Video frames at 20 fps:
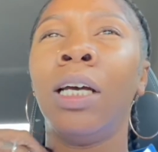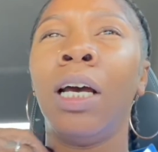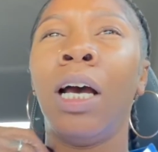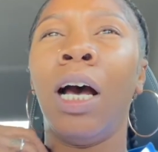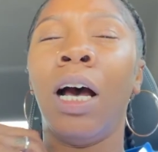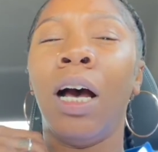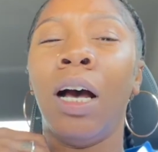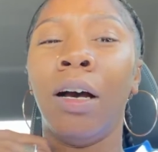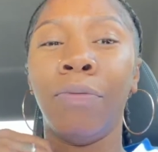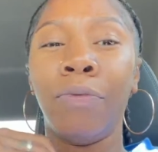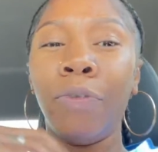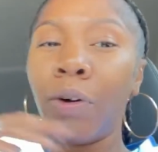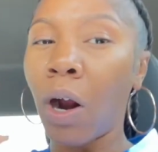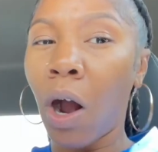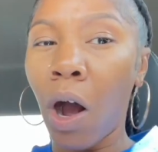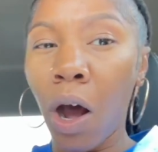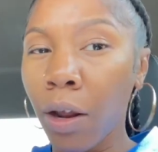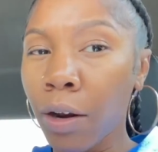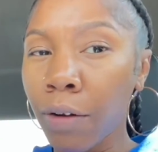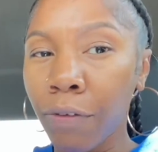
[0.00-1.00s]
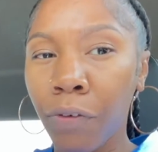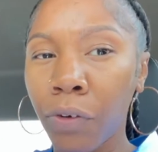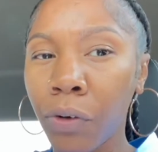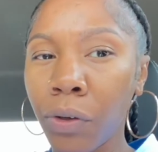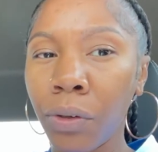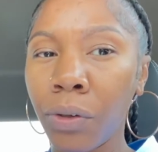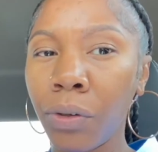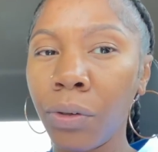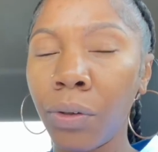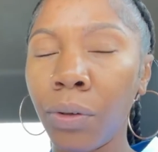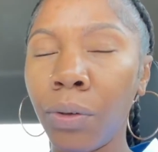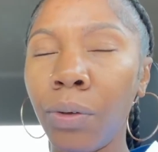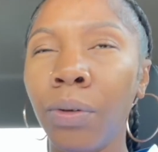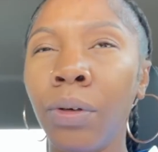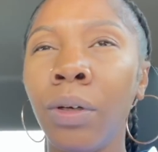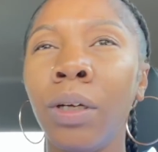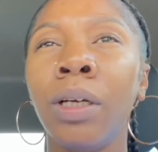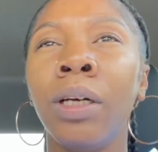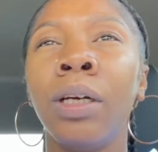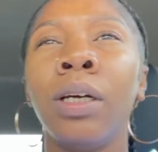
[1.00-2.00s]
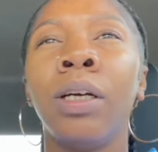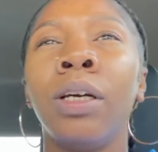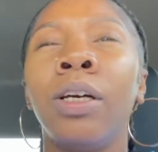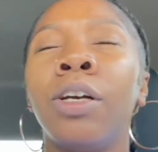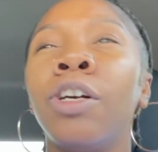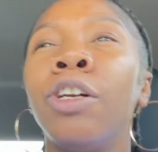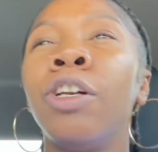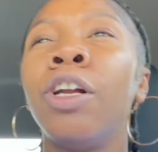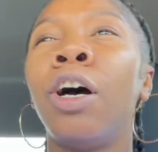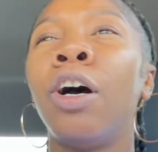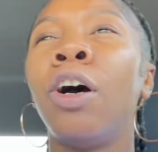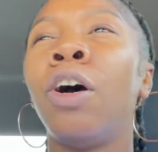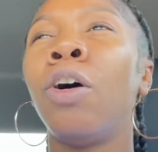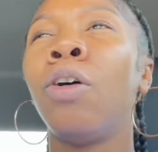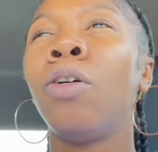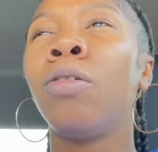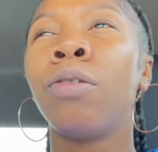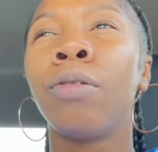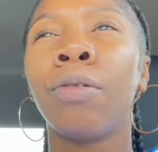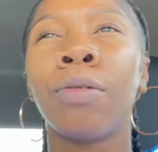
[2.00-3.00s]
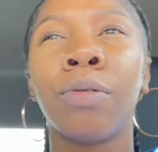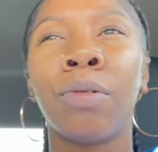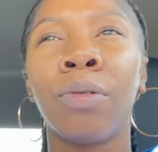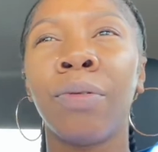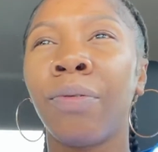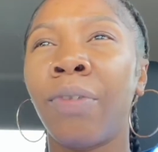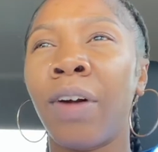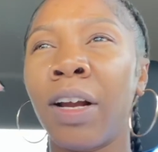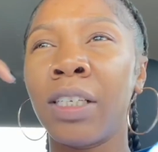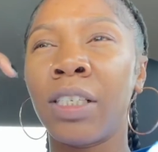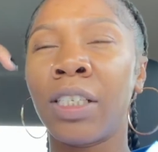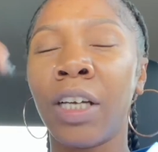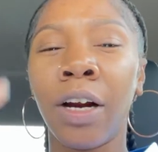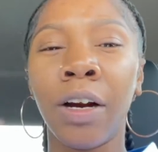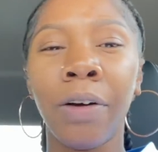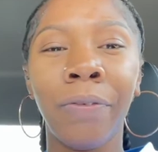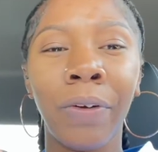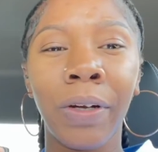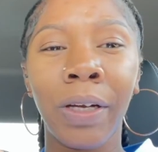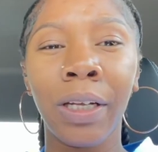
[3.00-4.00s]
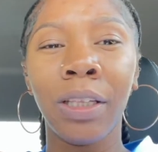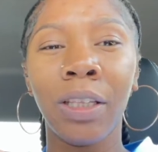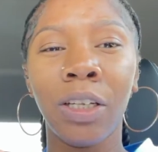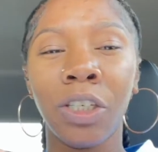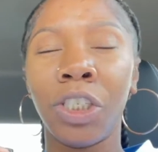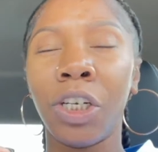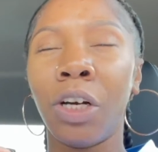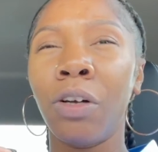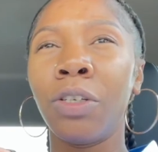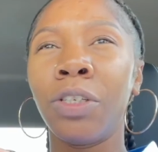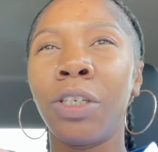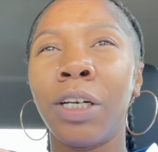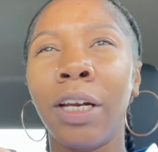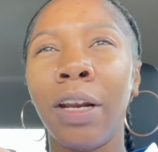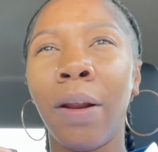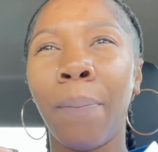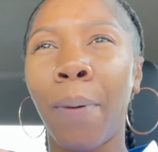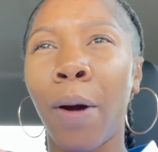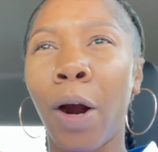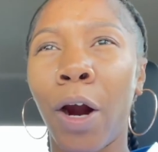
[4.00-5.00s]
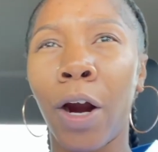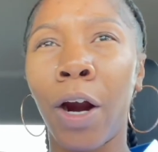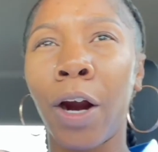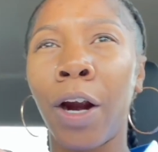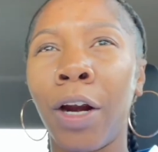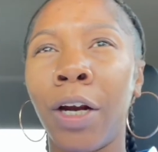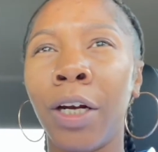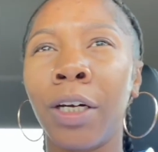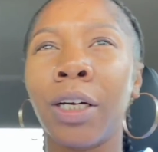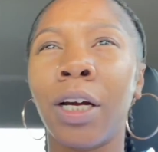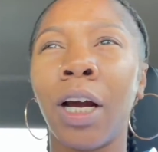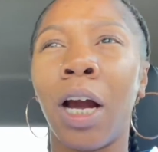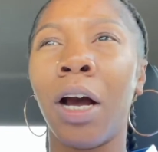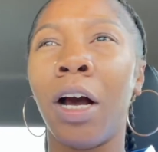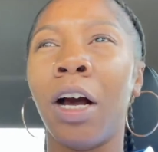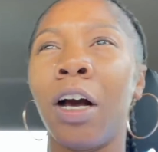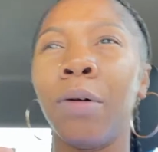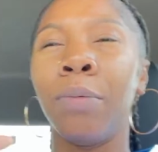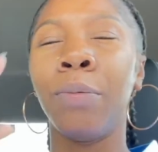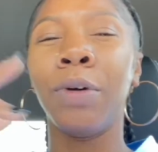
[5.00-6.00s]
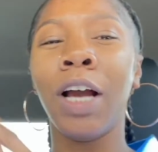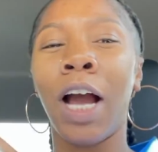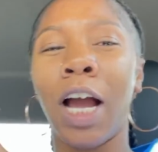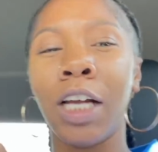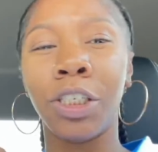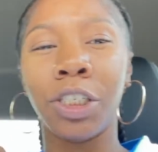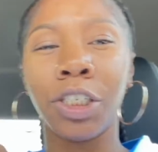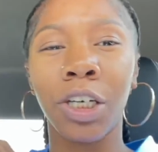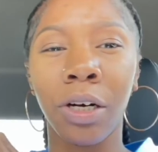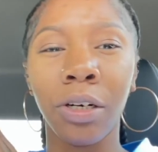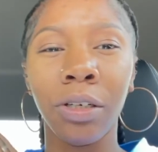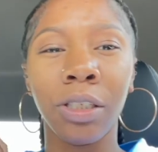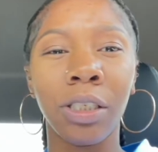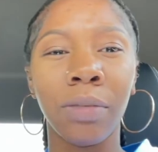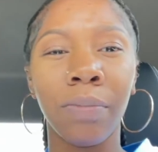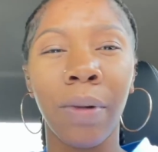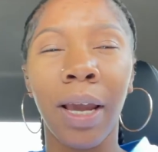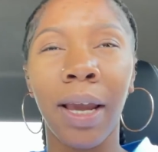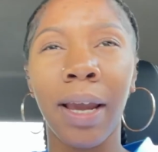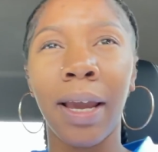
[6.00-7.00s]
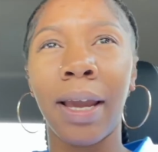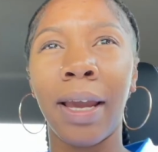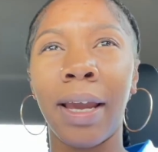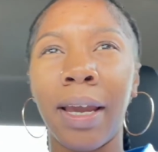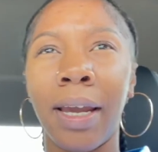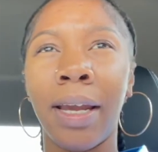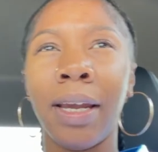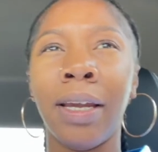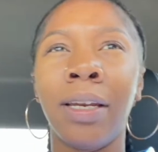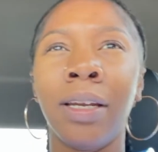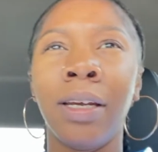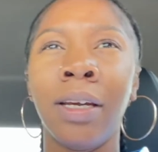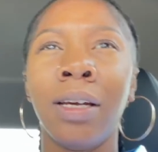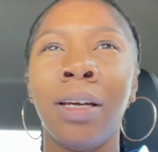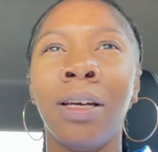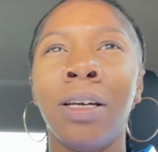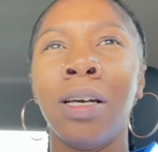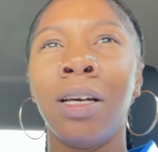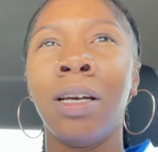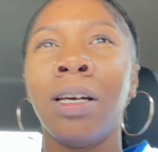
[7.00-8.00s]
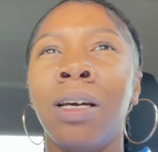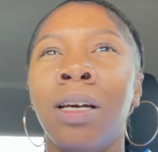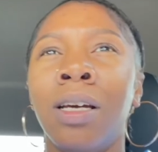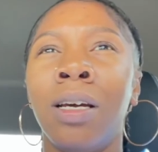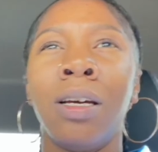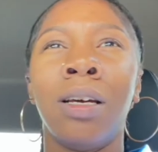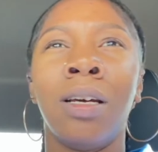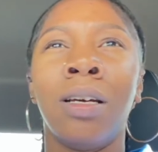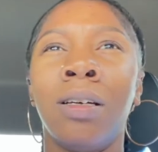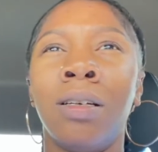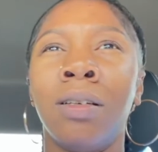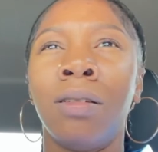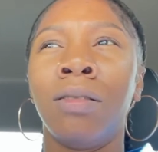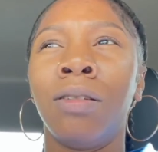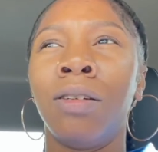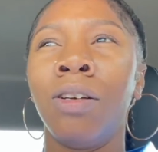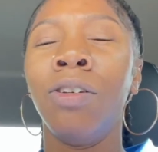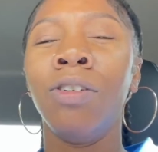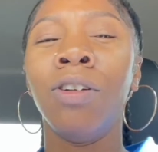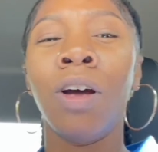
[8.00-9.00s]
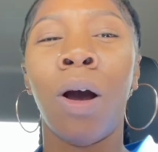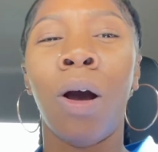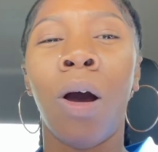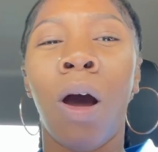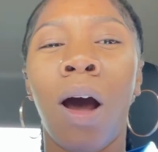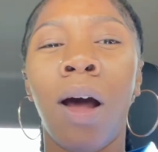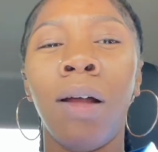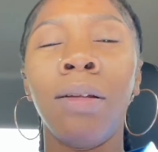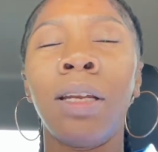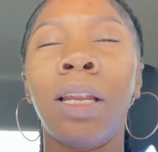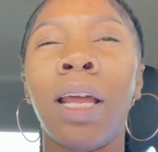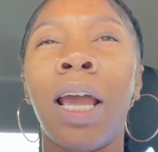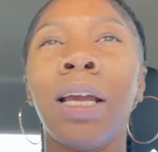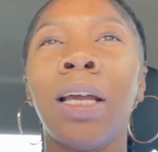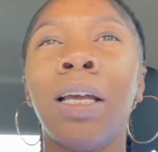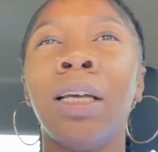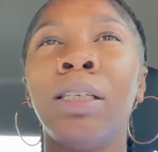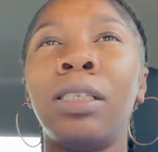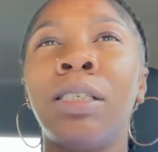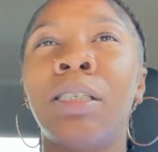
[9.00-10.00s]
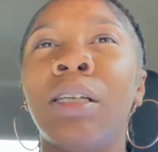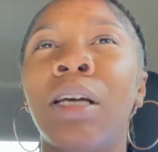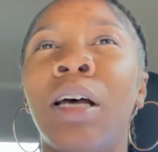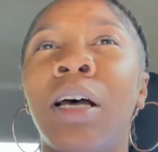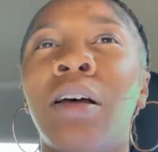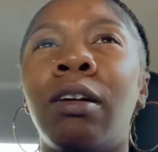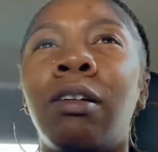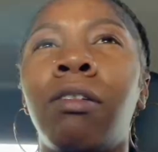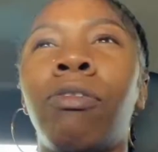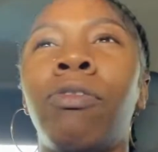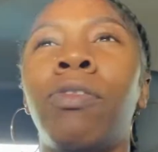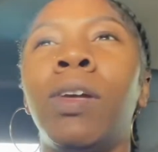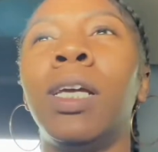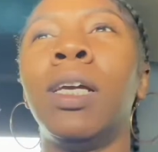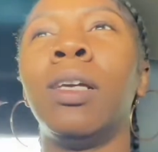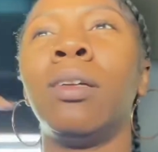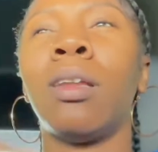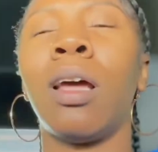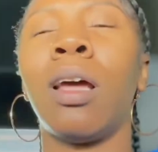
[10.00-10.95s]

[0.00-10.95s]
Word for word: uh, for all the food, you know, reserving the shelter at the park. Um, we got shirts made, you know, all of that good stuff. It